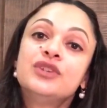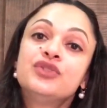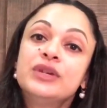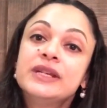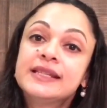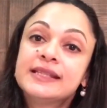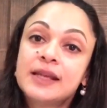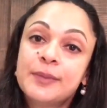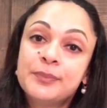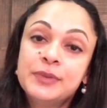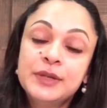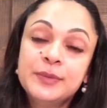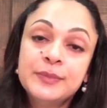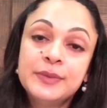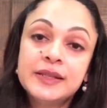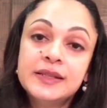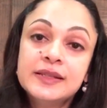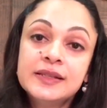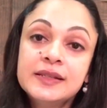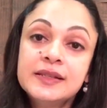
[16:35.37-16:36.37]

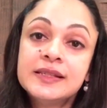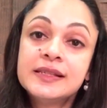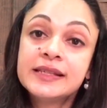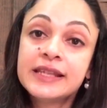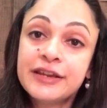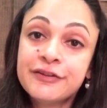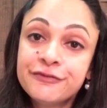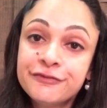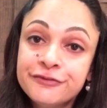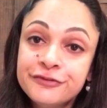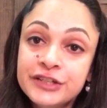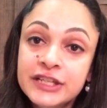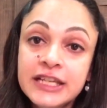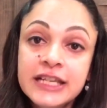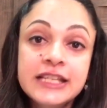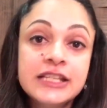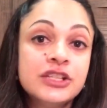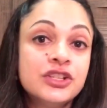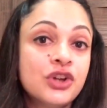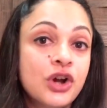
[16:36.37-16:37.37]
supplement safety
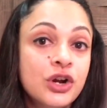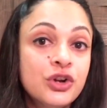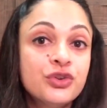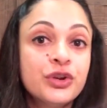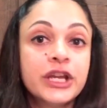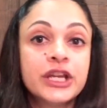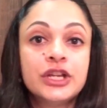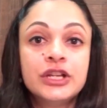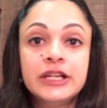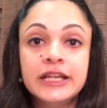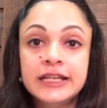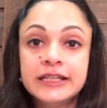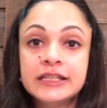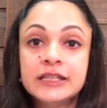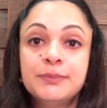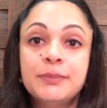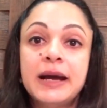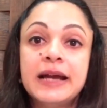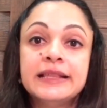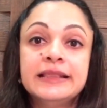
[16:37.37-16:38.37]
is not
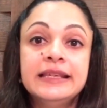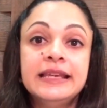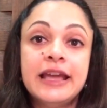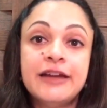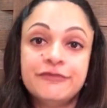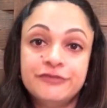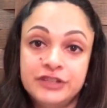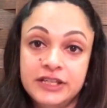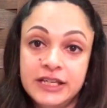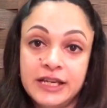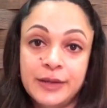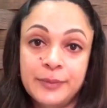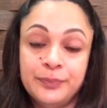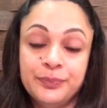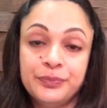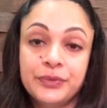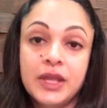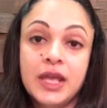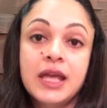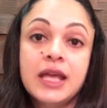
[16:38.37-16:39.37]
regulated by the FDA.
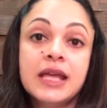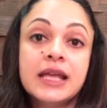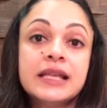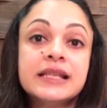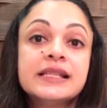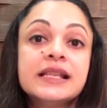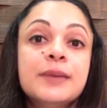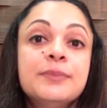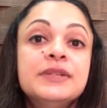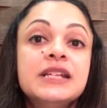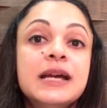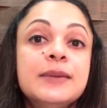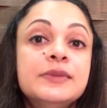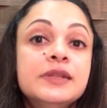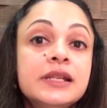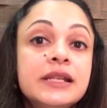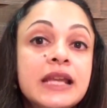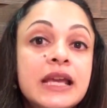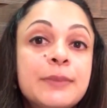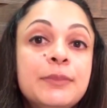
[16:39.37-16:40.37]
Sometimes
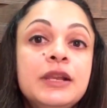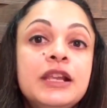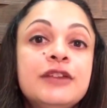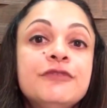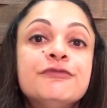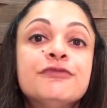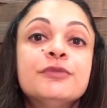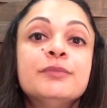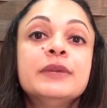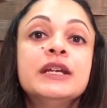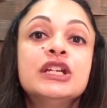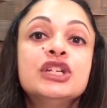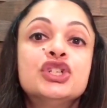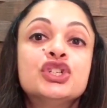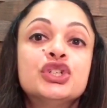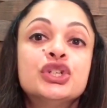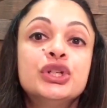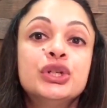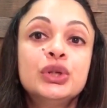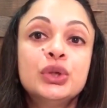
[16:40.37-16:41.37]
the label
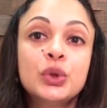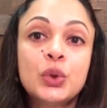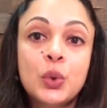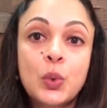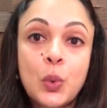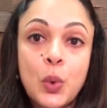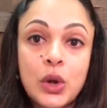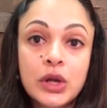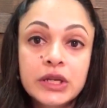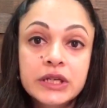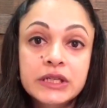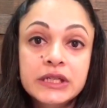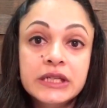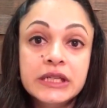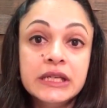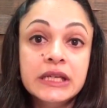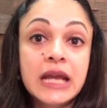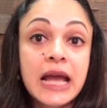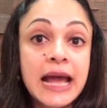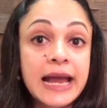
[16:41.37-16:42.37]
information,
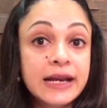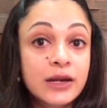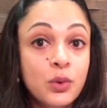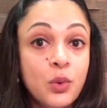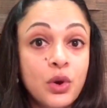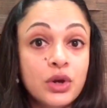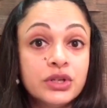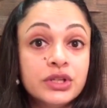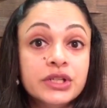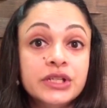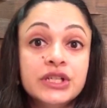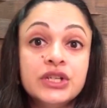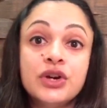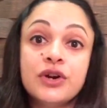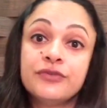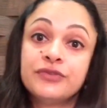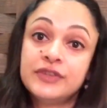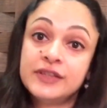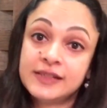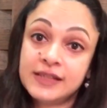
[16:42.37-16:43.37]
quality and quantity
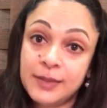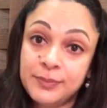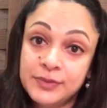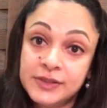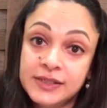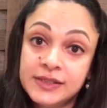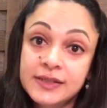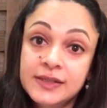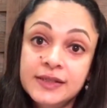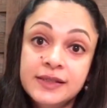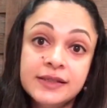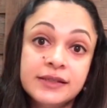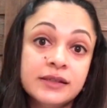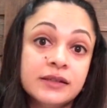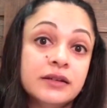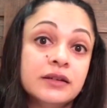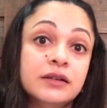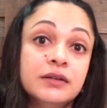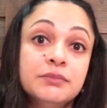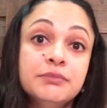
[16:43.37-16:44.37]
of the substance
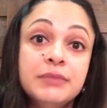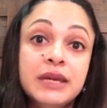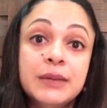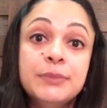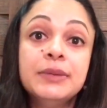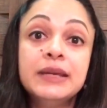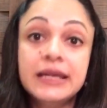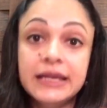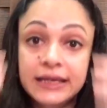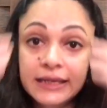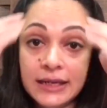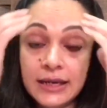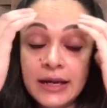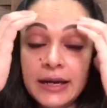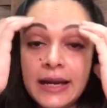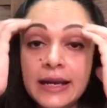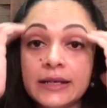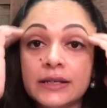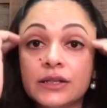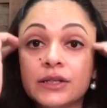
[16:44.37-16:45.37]
may be
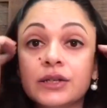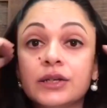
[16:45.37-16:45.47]
incorrect.